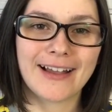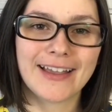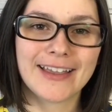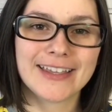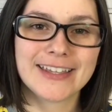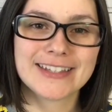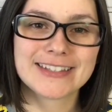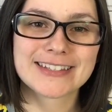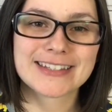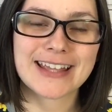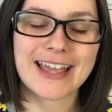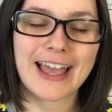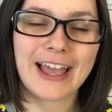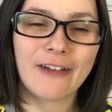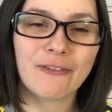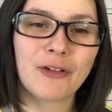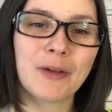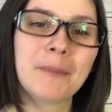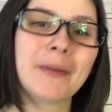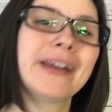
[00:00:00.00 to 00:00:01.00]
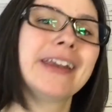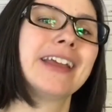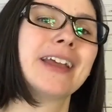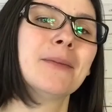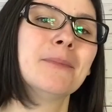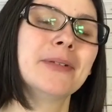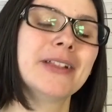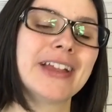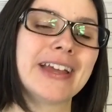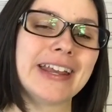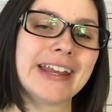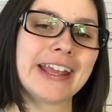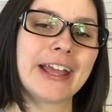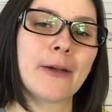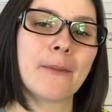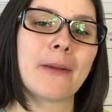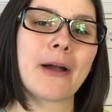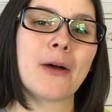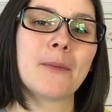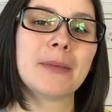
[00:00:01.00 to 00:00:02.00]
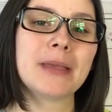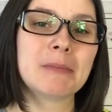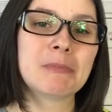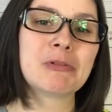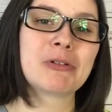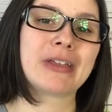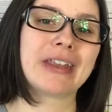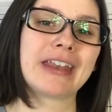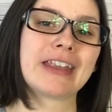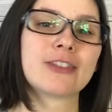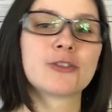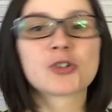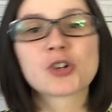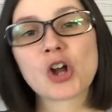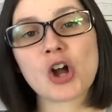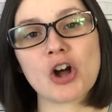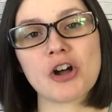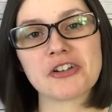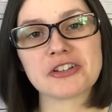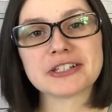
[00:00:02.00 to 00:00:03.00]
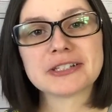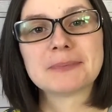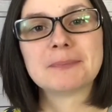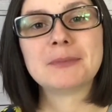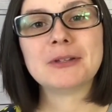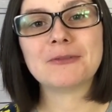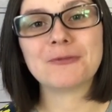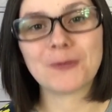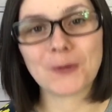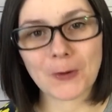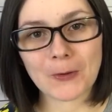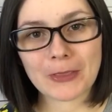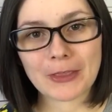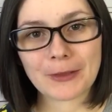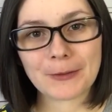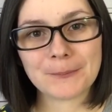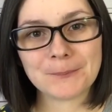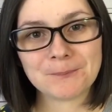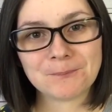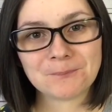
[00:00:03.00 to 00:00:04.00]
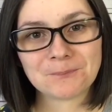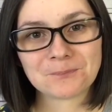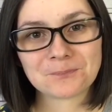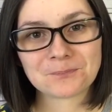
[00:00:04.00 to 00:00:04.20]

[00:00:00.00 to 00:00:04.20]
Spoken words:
is everybody complaining about people getting their calls before them.